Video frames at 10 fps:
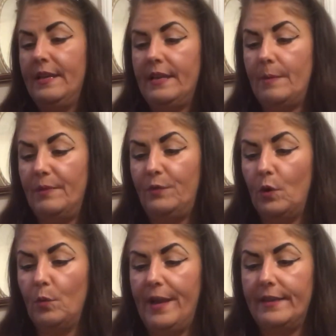Now,
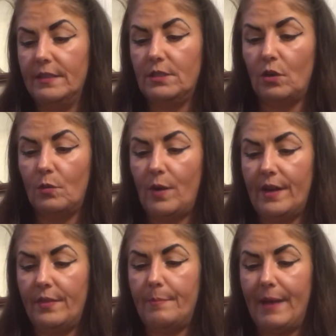before we had to start
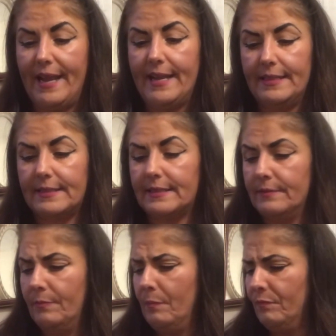wearing the mask,
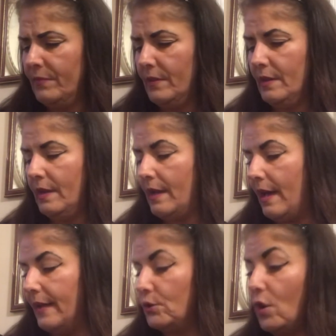
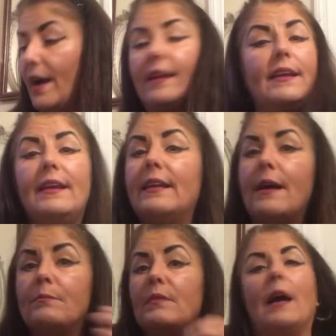I tried it, and
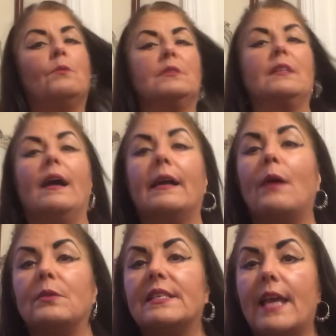I was
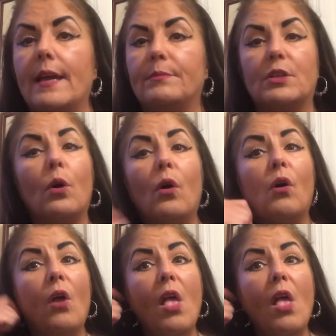skeptical.